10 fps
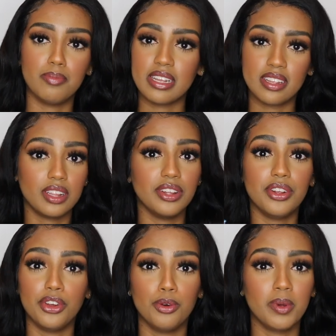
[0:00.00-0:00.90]
basically
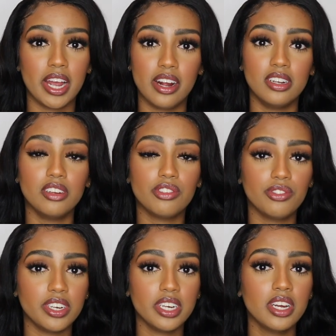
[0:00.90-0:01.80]
the human hair
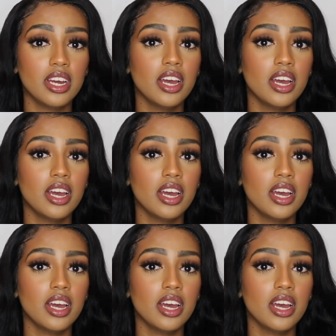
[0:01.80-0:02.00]
industry,